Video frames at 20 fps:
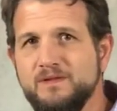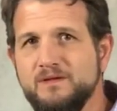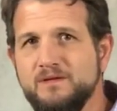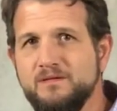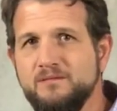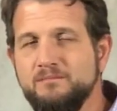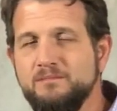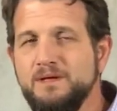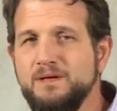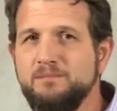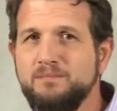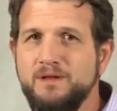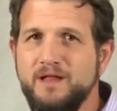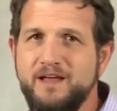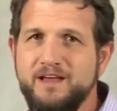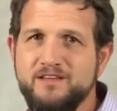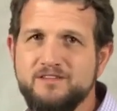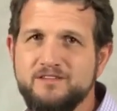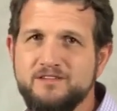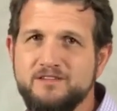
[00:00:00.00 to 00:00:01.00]
be
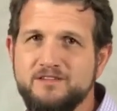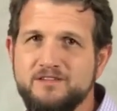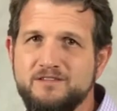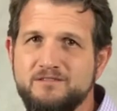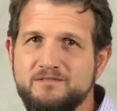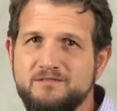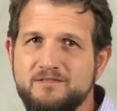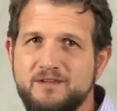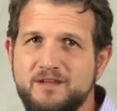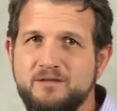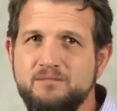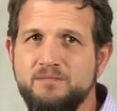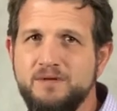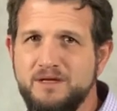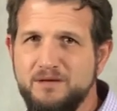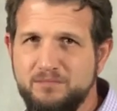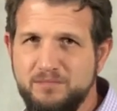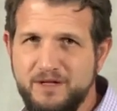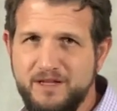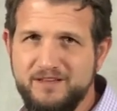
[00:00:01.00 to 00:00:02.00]
blessed, and be a
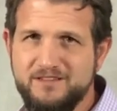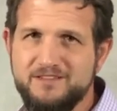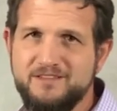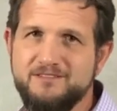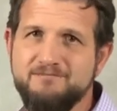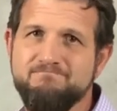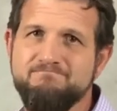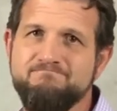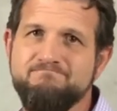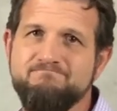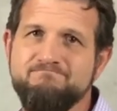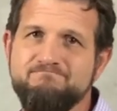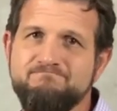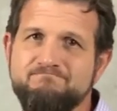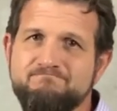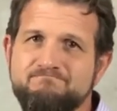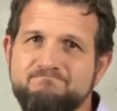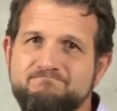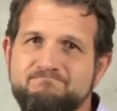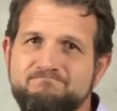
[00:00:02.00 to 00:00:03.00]
blessing.
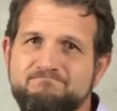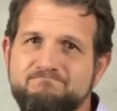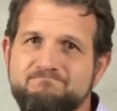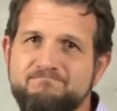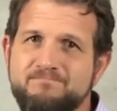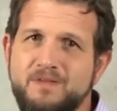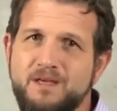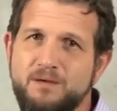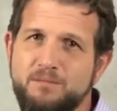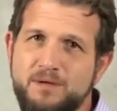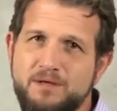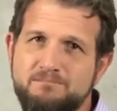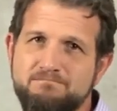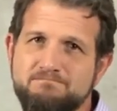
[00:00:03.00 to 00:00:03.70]
Amen.